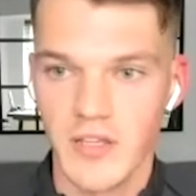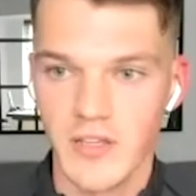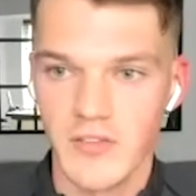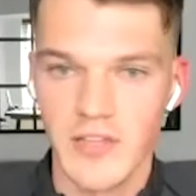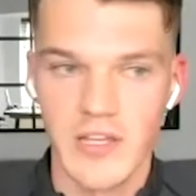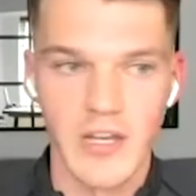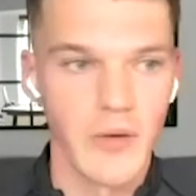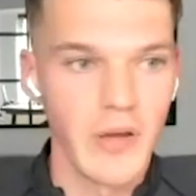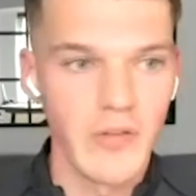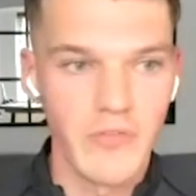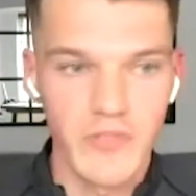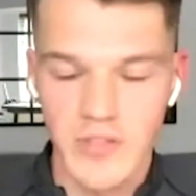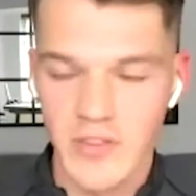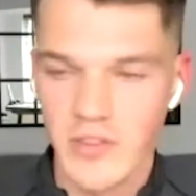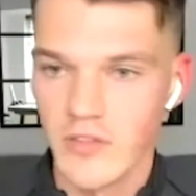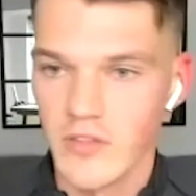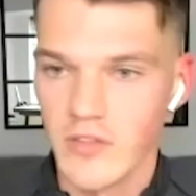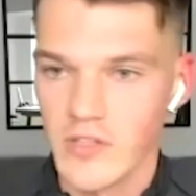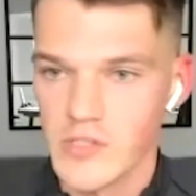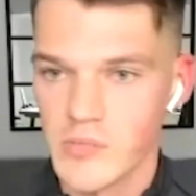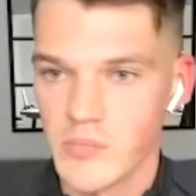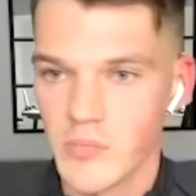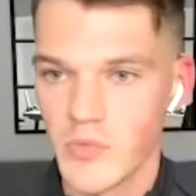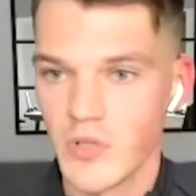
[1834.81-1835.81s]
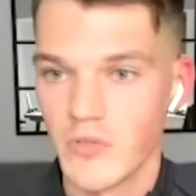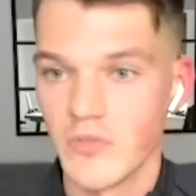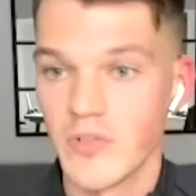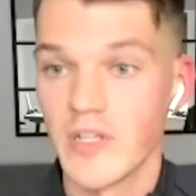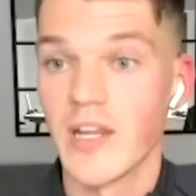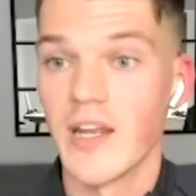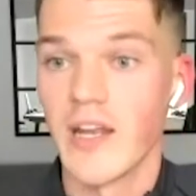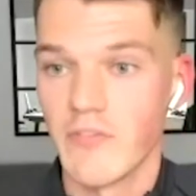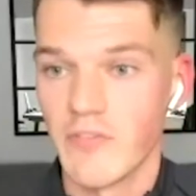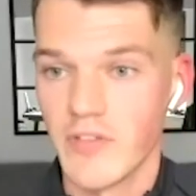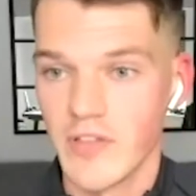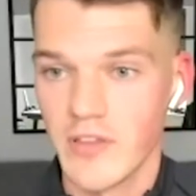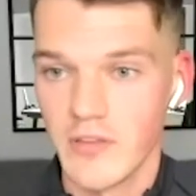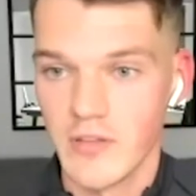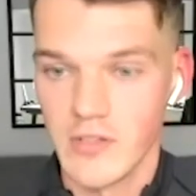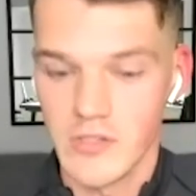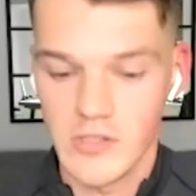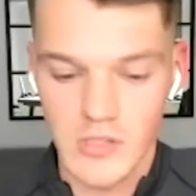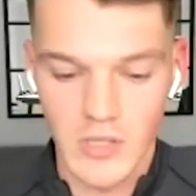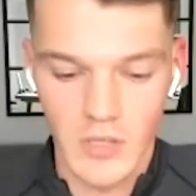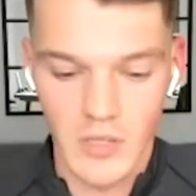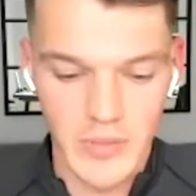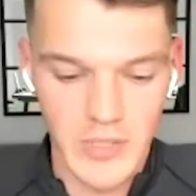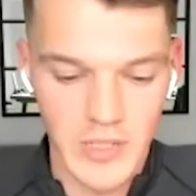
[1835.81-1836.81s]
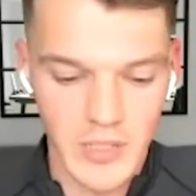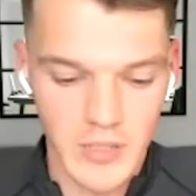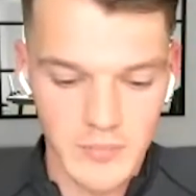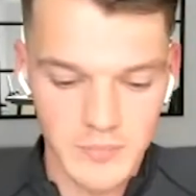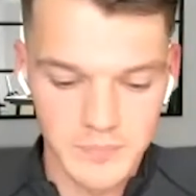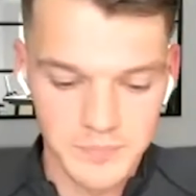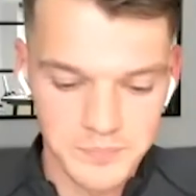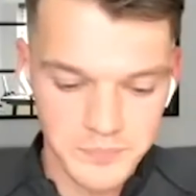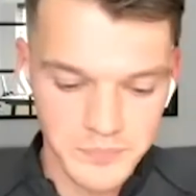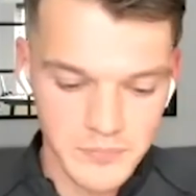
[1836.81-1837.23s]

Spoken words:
They know everything that's moving and everything that's going on.